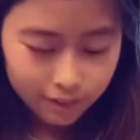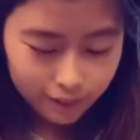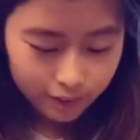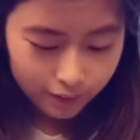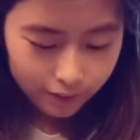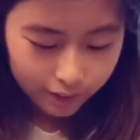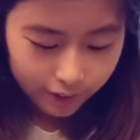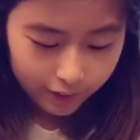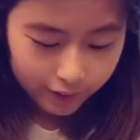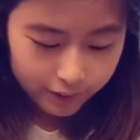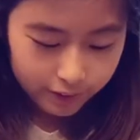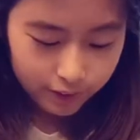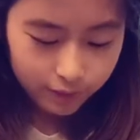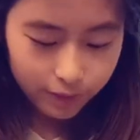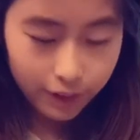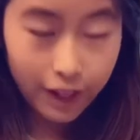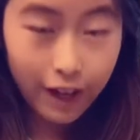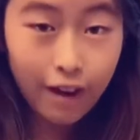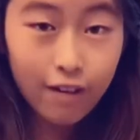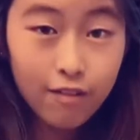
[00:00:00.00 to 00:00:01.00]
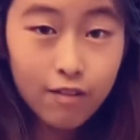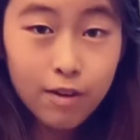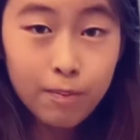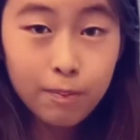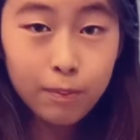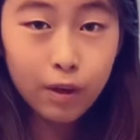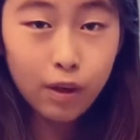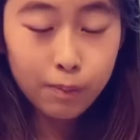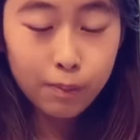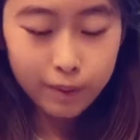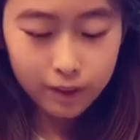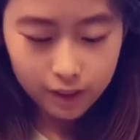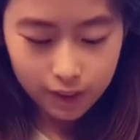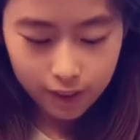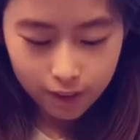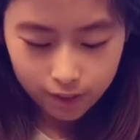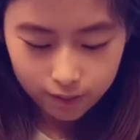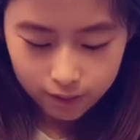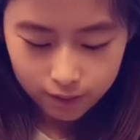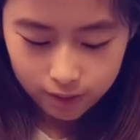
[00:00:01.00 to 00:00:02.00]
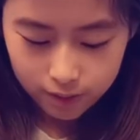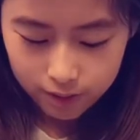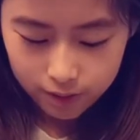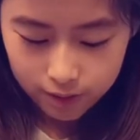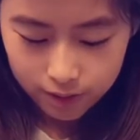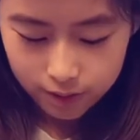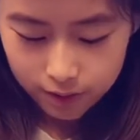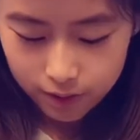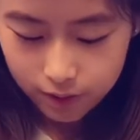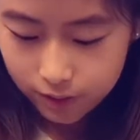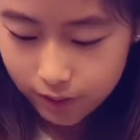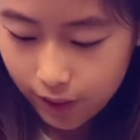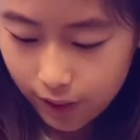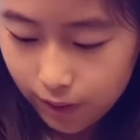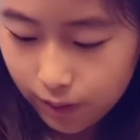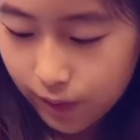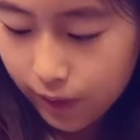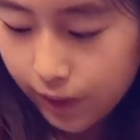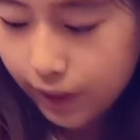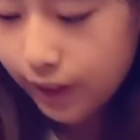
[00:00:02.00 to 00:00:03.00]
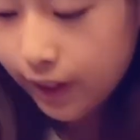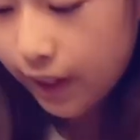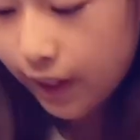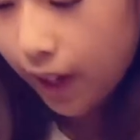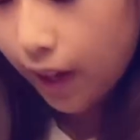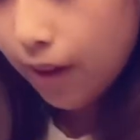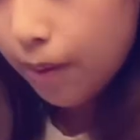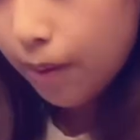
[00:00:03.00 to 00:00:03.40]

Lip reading: Okay, so we have our boba now. So now we're gonna get a